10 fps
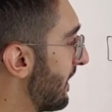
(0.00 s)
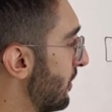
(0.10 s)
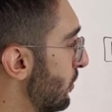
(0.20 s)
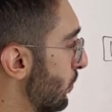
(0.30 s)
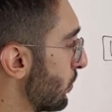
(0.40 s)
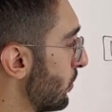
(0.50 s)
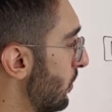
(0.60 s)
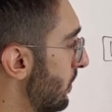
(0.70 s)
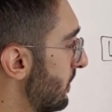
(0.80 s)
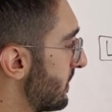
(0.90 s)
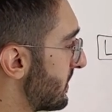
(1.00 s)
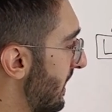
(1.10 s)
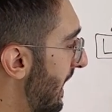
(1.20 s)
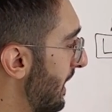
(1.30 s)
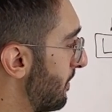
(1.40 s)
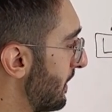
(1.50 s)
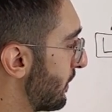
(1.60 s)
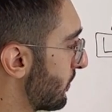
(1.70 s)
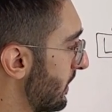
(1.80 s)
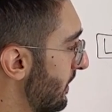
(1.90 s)
a new rule to say
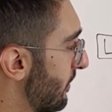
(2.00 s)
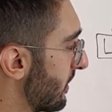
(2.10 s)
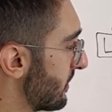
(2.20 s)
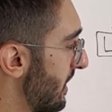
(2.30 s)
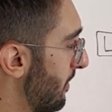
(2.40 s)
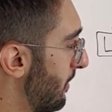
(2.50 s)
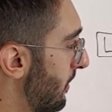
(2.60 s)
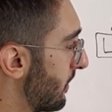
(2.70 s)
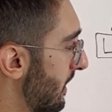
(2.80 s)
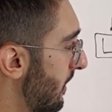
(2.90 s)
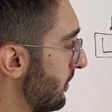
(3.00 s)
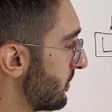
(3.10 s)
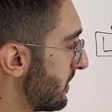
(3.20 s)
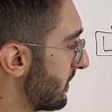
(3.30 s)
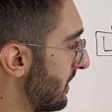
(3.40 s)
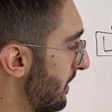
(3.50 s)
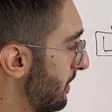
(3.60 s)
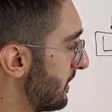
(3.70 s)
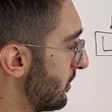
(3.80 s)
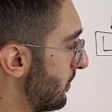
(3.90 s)
IP3, for example, can also talk to
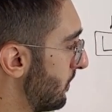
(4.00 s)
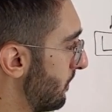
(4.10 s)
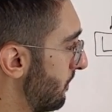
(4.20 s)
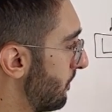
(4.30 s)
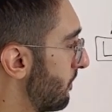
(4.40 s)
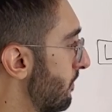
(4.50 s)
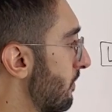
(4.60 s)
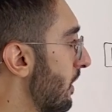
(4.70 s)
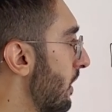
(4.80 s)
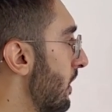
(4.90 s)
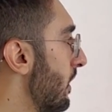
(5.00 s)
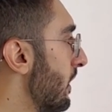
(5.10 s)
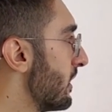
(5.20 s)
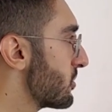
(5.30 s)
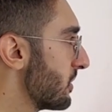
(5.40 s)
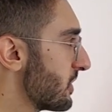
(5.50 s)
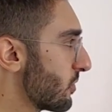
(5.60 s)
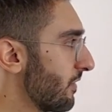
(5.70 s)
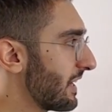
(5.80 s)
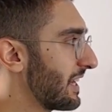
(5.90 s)
IP2. So in this
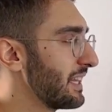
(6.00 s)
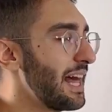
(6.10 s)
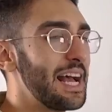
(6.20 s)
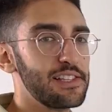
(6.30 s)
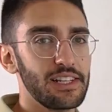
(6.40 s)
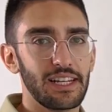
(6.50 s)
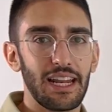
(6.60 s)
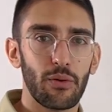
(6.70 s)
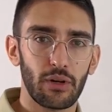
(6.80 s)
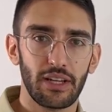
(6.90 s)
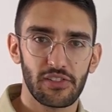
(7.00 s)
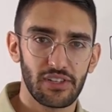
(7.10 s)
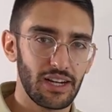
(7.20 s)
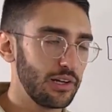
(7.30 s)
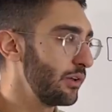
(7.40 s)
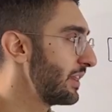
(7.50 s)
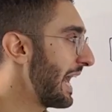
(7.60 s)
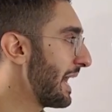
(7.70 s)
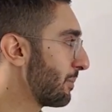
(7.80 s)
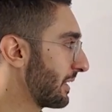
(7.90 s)
sort of a classic networking scenario, the
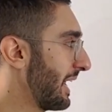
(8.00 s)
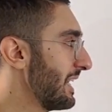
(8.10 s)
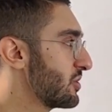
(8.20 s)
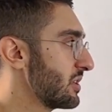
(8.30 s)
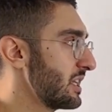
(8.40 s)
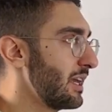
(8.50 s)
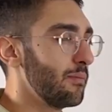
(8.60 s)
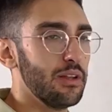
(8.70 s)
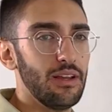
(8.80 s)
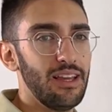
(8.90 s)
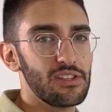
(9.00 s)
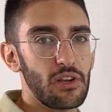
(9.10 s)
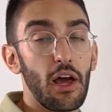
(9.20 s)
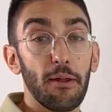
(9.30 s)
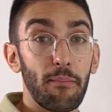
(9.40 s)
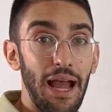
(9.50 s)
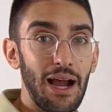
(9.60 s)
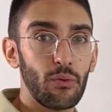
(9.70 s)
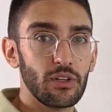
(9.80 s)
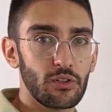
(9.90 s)
application team is not
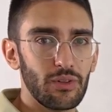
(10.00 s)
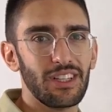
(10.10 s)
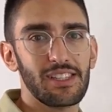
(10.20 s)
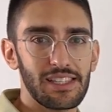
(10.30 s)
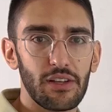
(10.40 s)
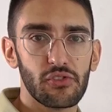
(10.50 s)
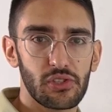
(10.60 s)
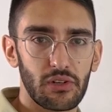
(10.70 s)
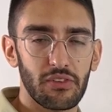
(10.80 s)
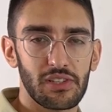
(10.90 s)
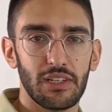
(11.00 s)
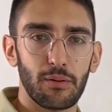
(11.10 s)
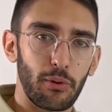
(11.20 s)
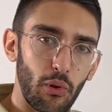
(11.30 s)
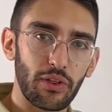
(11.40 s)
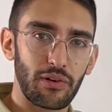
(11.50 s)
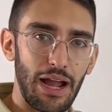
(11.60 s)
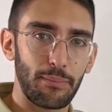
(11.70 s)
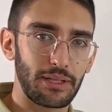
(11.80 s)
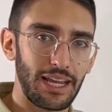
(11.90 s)
empowered to really self-service and deploy their
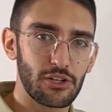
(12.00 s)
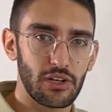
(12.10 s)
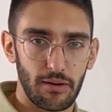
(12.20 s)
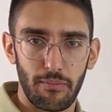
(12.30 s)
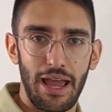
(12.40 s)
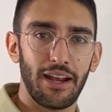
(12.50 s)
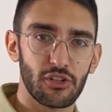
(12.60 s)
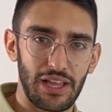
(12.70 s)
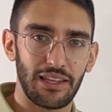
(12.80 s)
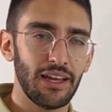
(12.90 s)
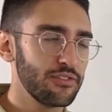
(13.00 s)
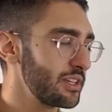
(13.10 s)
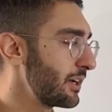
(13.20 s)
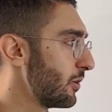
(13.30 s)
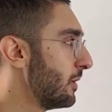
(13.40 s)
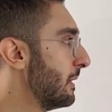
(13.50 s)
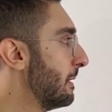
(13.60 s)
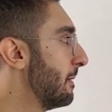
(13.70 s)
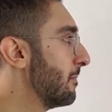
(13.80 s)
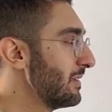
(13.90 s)
application and manage that lifecycle.
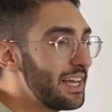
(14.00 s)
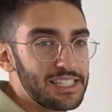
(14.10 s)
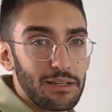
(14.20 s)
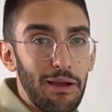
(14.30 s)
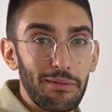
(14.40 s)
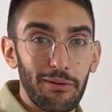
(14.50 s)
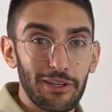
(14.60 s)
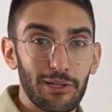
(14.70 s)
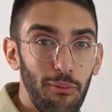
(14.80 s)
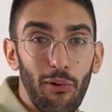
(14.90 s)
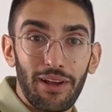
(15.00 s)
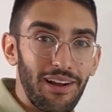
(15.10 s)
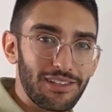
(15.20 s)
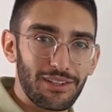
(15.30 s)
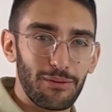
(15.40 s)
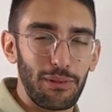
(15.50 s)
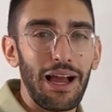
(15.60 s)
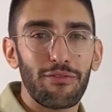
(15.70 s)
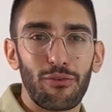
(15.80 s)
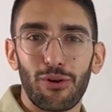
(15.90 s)
Yes, they might be able to deploy it onto a
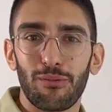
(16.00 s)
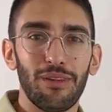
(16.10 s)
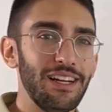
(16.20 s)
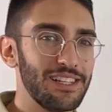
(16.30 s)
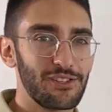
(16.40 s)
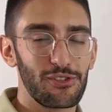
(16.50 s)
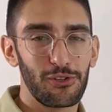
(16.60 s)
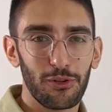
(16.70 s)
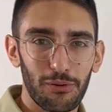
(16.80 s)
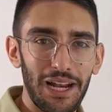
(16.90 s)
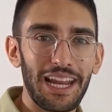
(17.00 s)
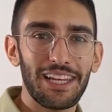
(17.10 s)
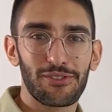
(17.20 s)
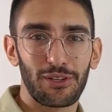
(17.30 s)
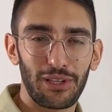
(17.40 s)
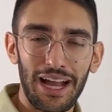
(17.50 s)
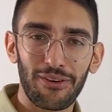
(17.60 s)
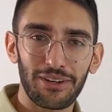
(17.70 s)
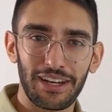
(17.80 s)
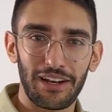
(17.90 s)
platform such as Kubernetes or
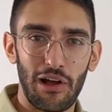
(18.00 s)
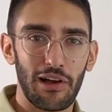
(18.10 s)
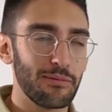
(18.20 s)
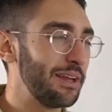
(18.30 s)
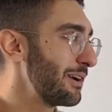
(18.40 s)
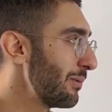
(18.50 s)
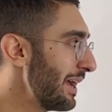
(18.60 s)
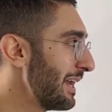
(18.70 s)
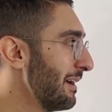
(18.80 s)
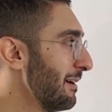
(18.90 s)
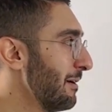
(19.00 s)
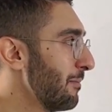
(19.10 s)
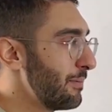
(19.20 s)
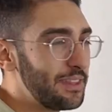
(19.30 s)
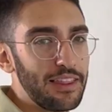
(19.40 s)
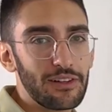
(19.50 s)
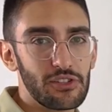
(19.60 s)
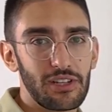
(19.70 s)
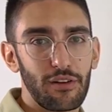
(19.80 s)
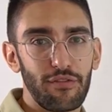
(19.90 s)
cloud in an automated way, but then they're
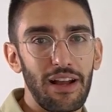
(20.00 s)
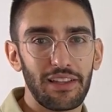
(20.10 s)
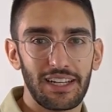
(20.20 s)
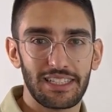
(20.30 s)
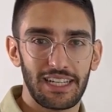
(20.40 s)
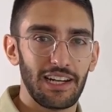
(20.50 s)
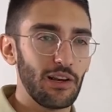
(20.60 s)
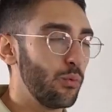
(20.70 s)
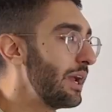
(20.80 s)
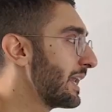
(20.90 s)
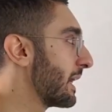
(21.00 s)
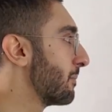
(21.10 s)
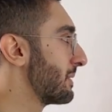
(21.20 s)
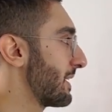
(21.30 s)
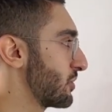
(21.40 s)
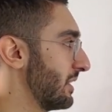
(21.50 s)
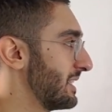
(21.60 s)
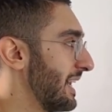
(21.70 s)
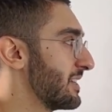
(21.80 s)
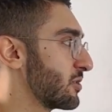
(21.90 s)
stuck filing a ticket and waiting potentially
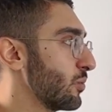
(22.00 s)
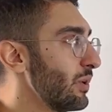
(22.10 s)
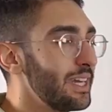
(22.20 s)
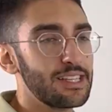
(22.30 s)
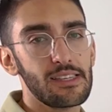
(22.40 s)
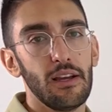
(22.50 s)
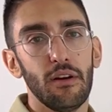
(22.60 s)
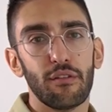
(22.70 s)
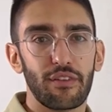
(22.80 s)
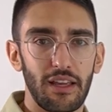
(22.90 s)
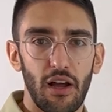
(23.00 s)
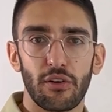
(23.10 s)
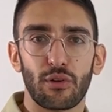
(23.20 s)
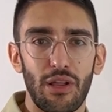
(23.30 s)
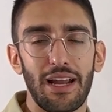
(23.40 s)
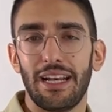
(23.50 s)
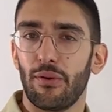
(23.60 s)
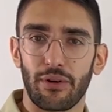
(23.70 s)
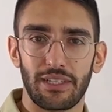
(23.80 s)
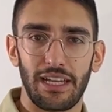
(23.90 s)
days or weeks for the underlying
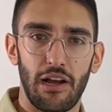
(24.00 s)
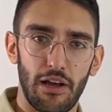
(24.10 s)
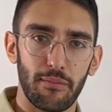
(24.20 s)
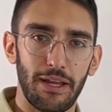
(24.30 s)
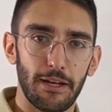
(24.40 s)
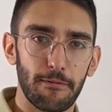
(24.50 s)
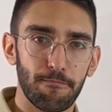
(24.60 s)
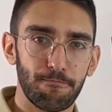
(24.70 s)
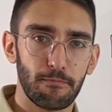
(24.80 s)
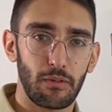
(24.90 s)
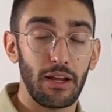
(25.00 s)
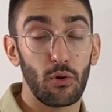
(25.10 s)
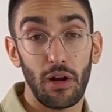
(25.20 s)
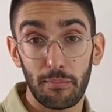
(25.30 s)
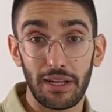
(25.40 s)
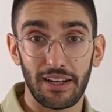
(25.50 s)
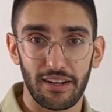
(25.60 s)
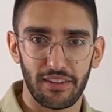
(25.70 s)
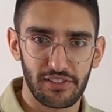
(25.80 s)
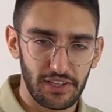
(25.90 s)
network to get automated, right? Or updated
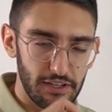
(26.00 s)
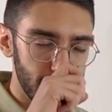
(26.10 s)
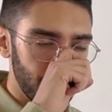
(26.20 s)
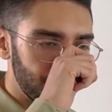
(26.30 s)
in this case.